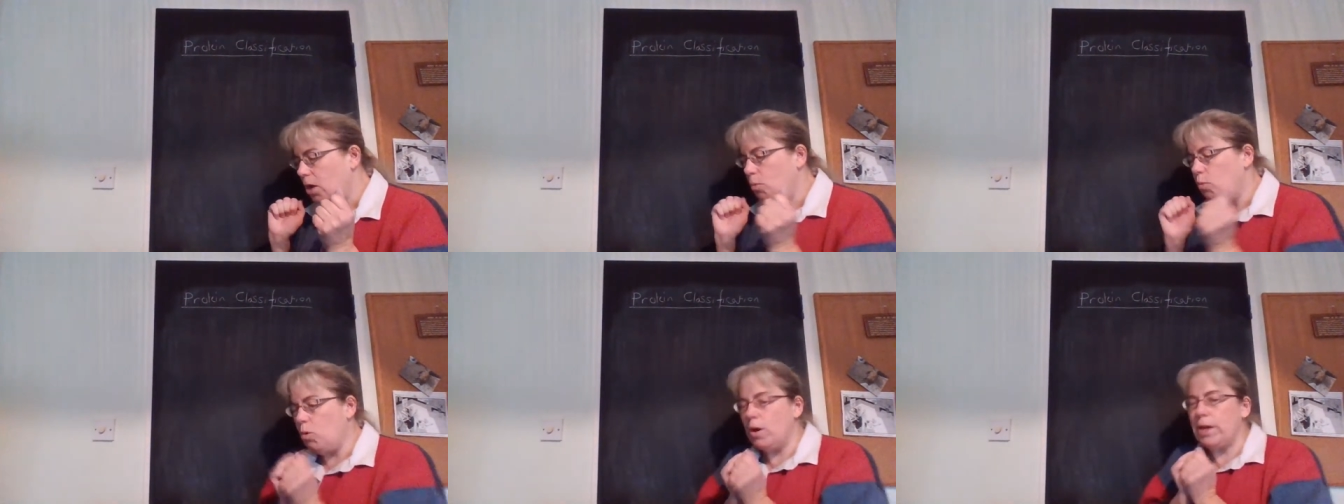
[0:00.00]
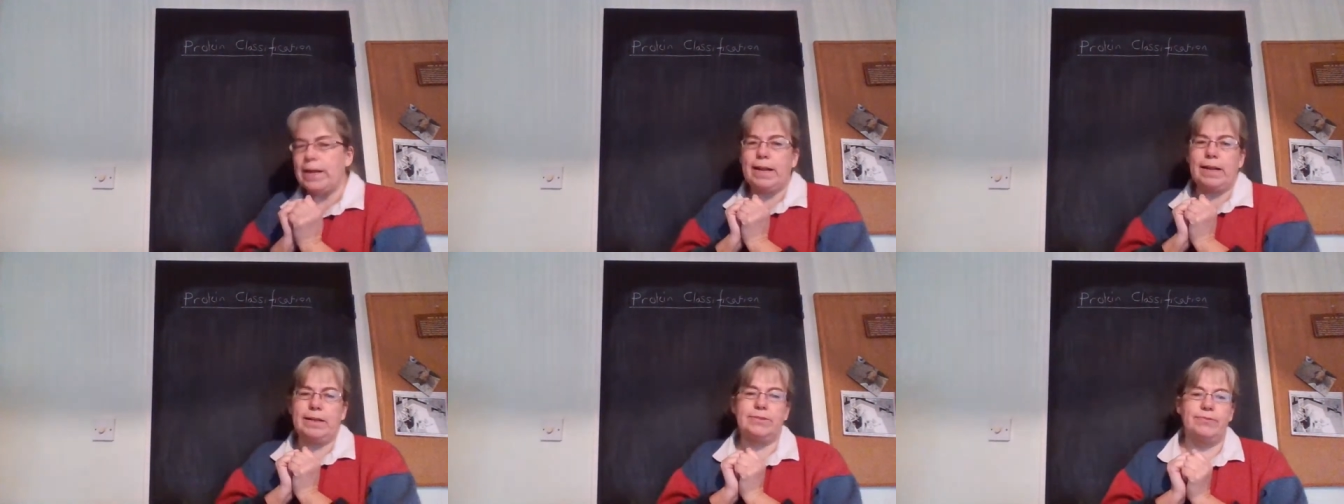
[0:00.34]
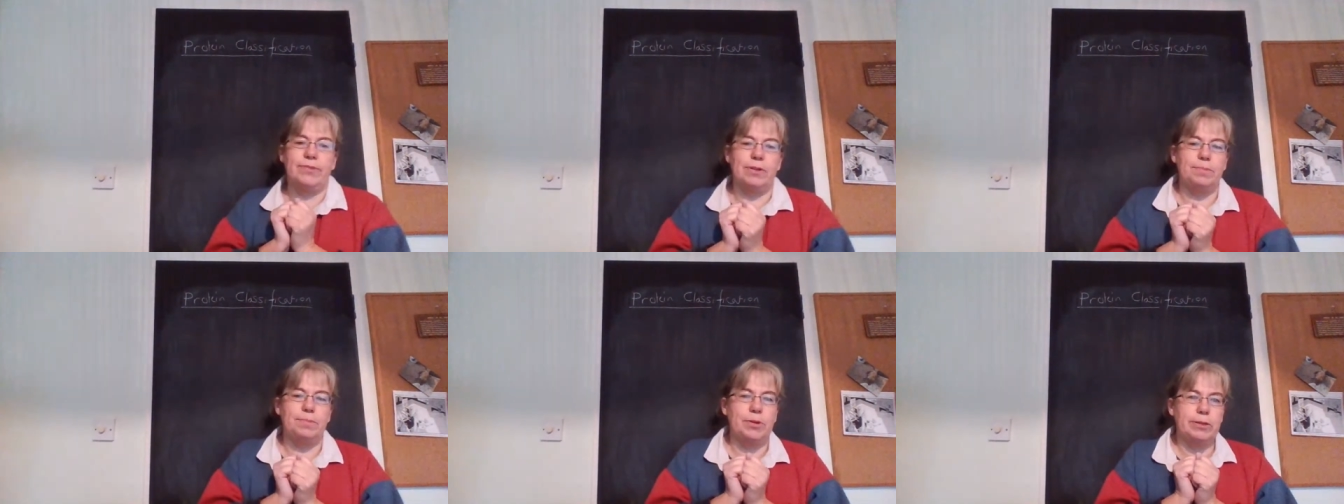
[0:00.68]
Why
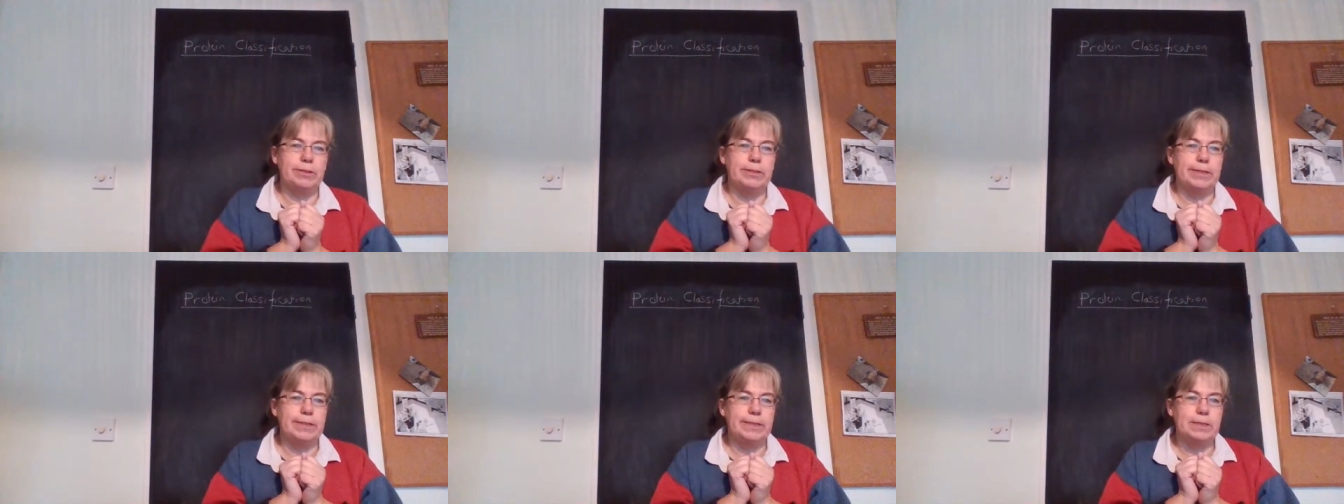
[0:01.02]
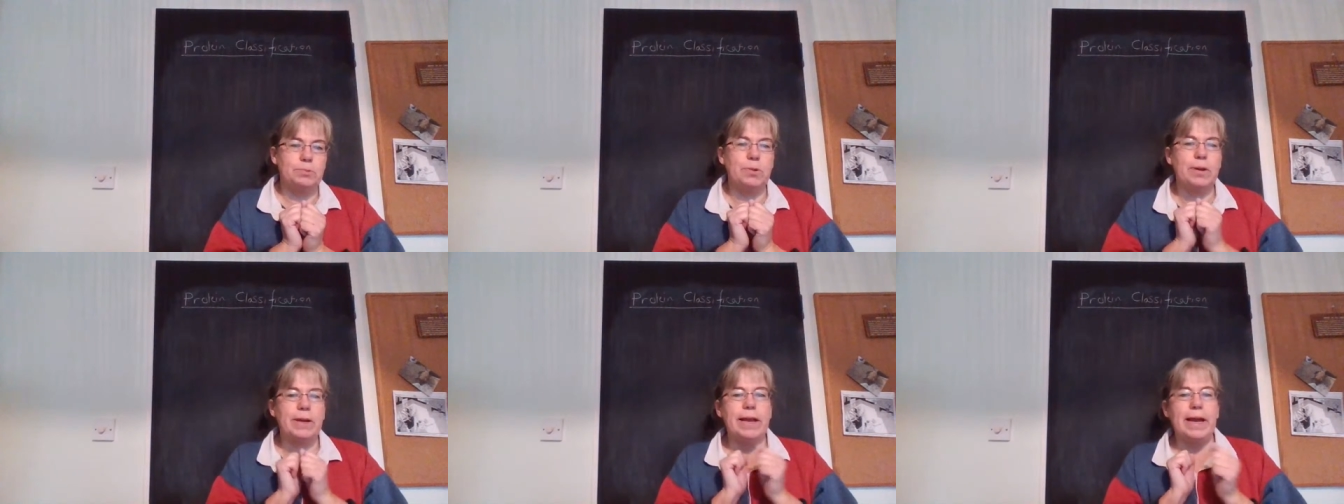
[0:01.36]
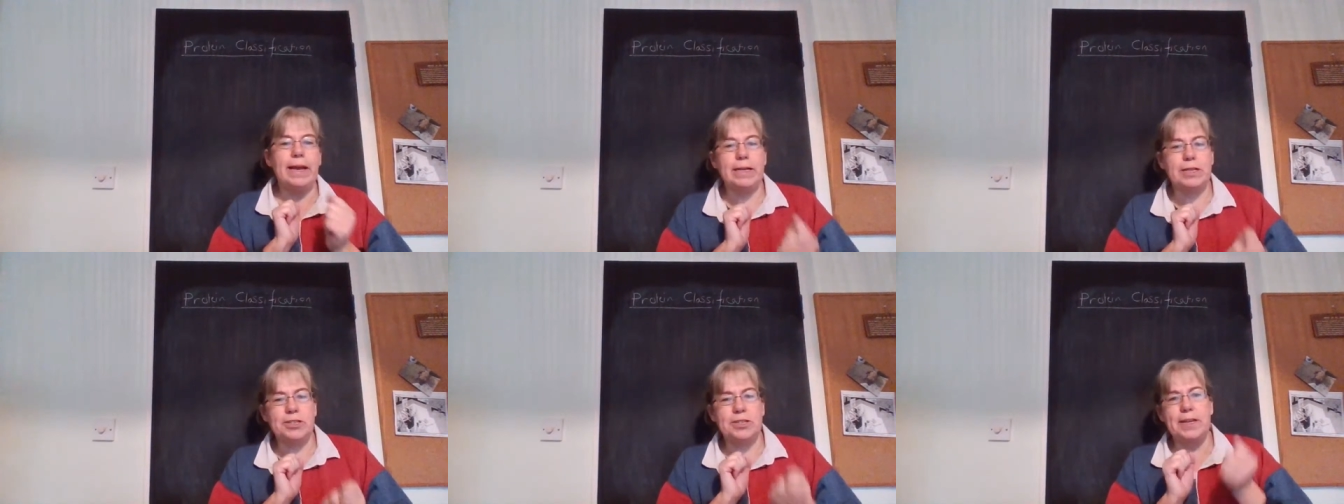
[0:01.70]
classify proteins? Well, it
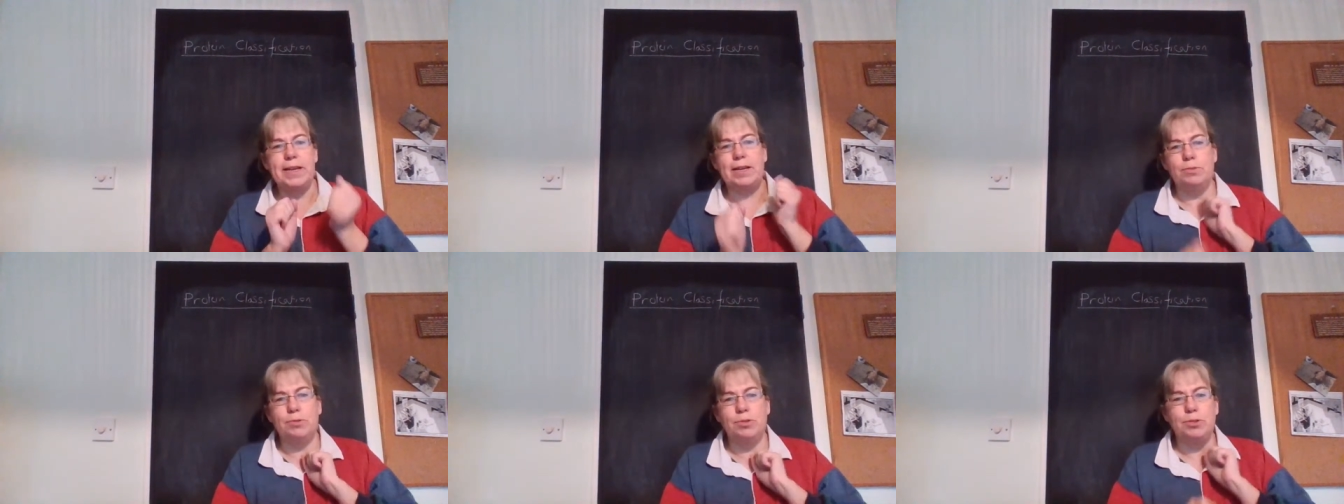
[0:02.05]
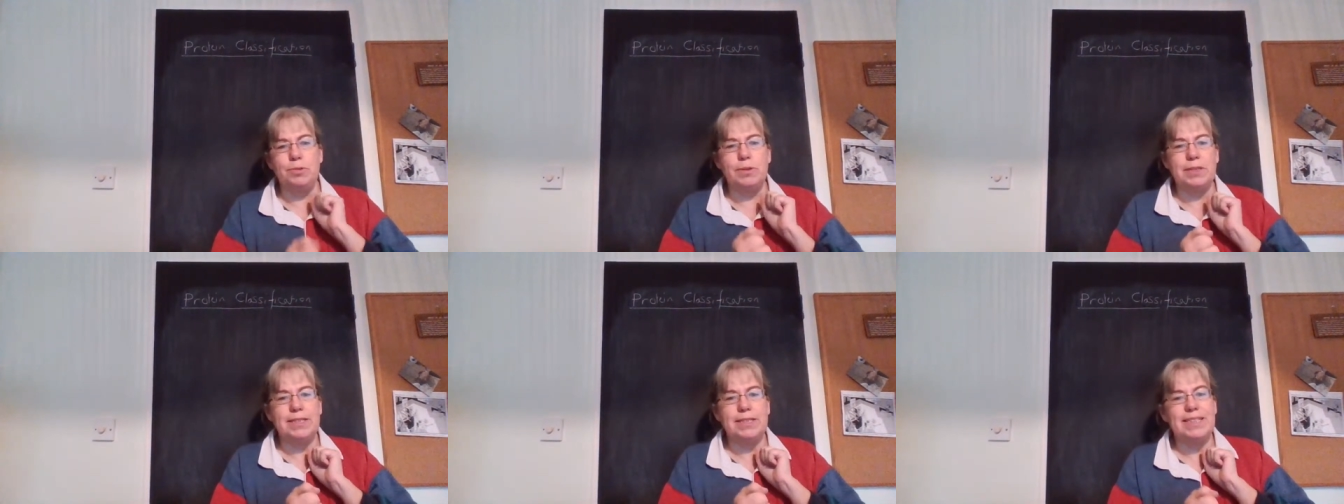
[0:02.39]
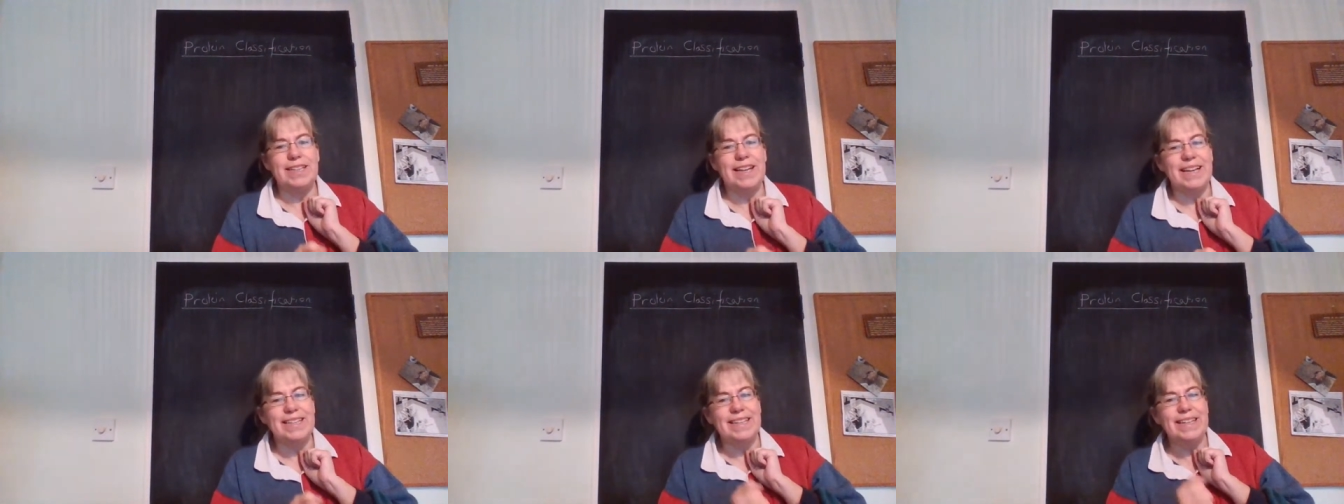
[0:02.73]
actually helps you
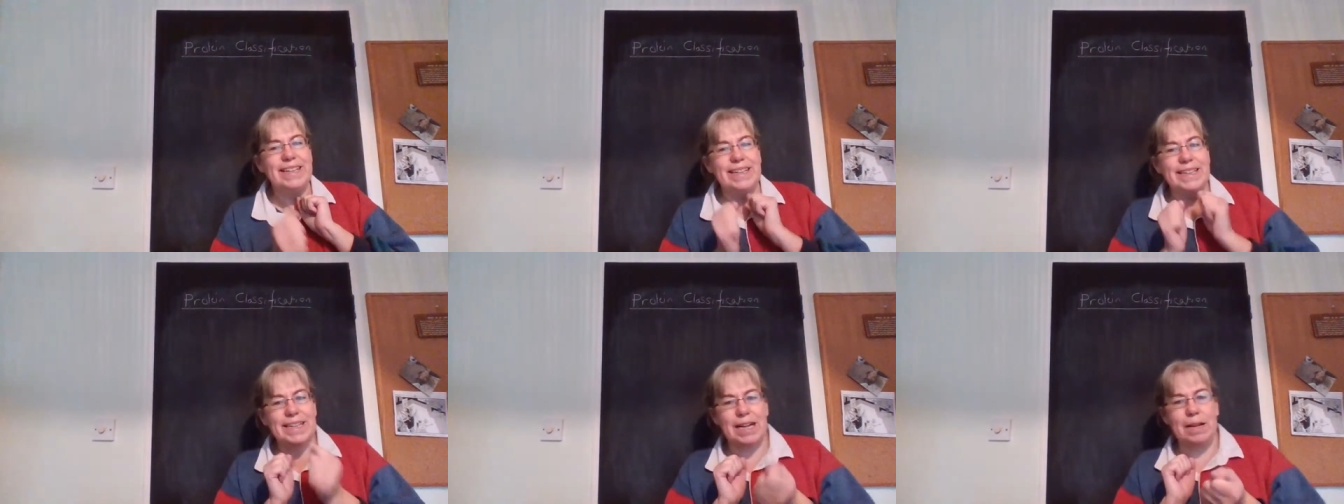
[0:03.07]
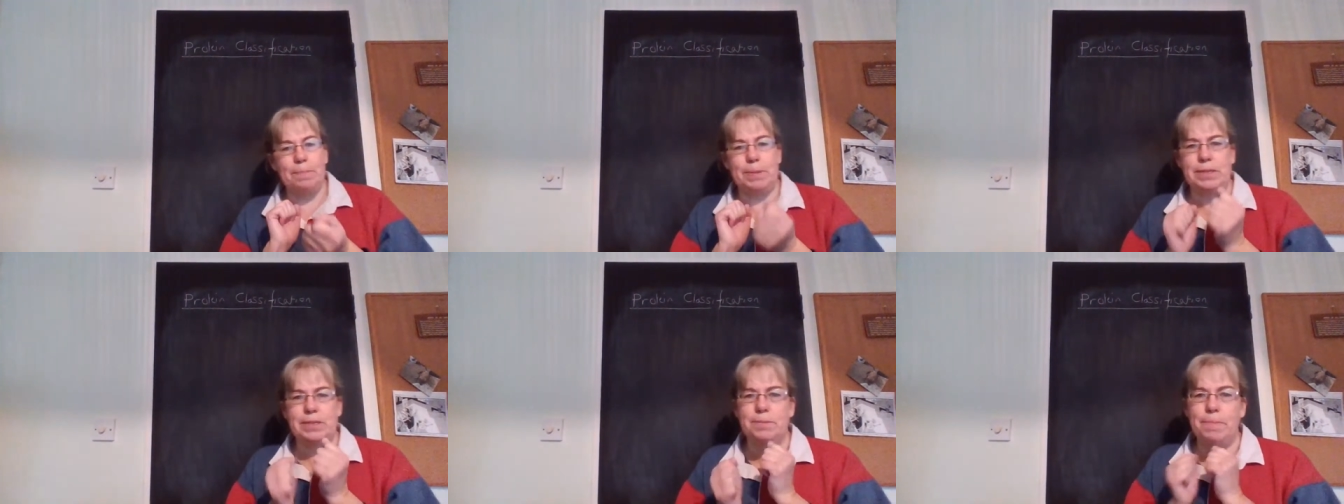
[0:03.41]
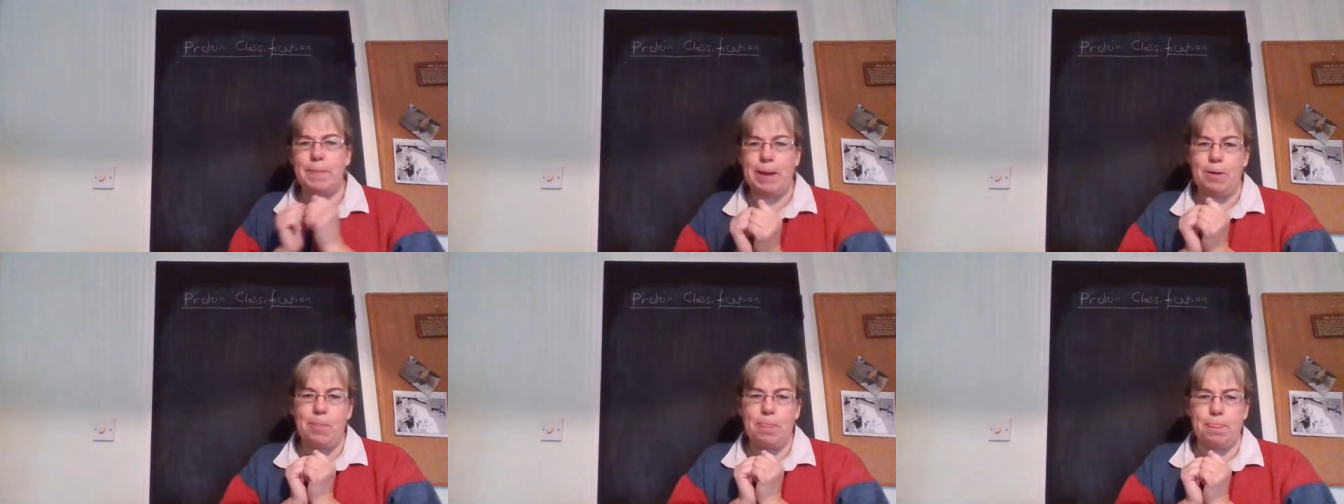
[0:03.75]
understand a little bit
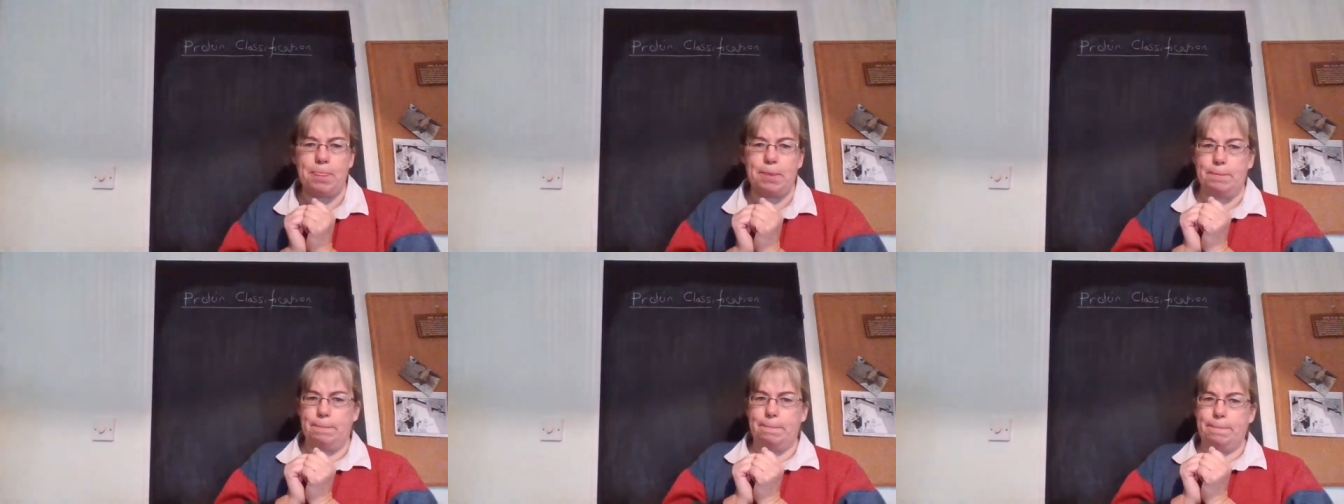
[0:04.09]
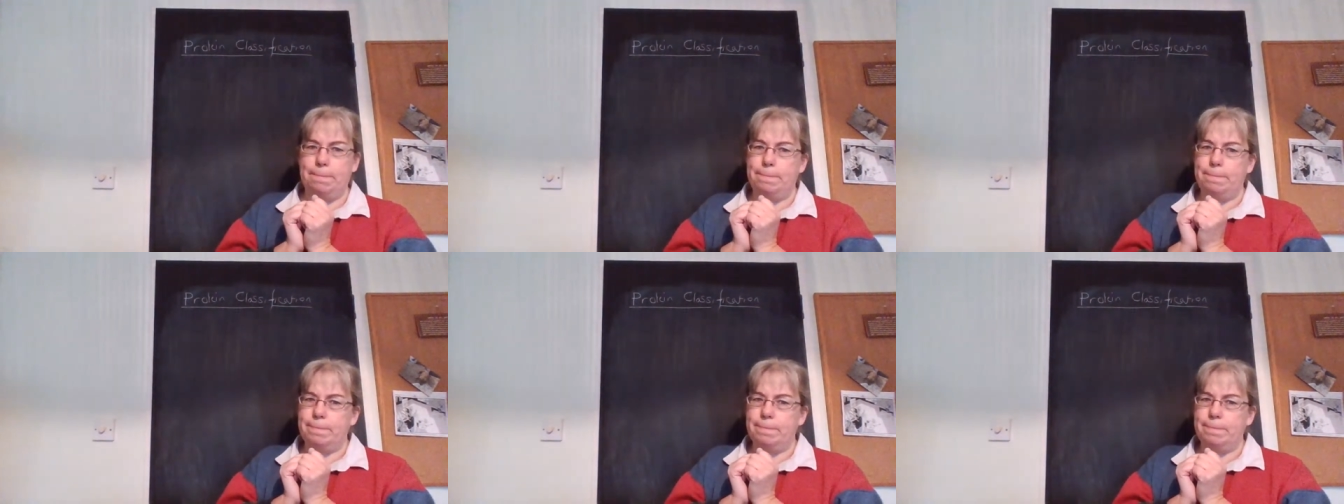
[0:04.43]
about them,